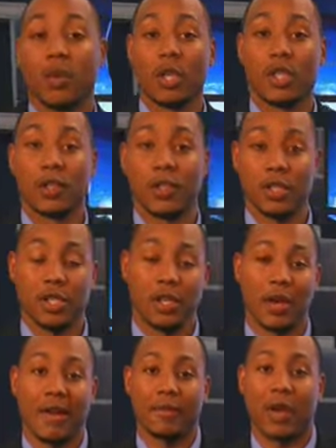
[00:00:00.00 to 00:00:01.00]
rusher this
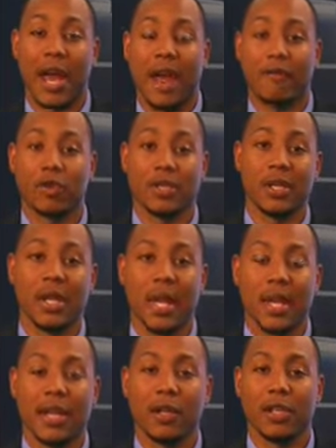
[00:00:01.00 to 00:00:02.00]
year after averaging
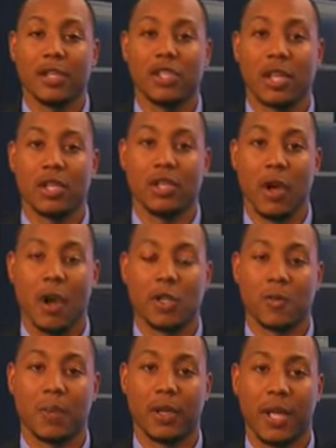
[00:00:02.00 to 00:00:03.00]
nearly six
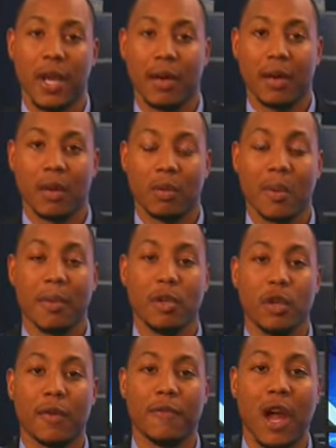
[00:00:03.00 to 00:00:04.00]
yards per carry. Remember,
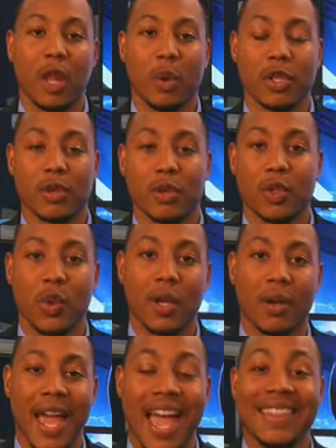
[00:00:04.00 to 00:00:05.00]
you can follow us on
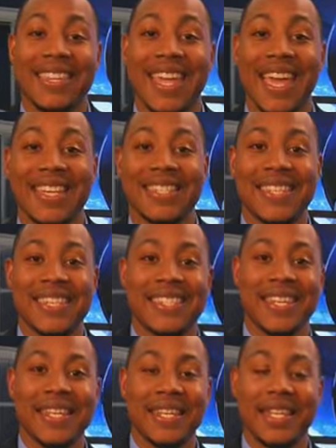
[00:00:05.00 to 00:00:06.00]
Twitter at the
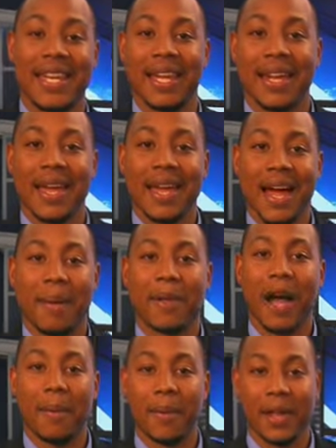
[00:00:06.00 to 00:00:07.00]
ACCDN. I'm
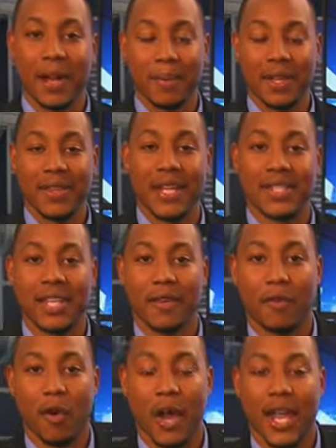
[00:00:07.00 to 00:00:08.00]
Kyle Montgomery, and that's it
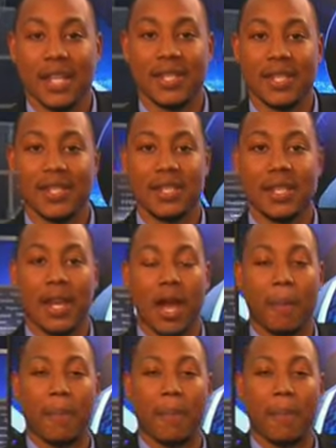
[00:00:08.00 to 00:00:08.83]
for our ACC Now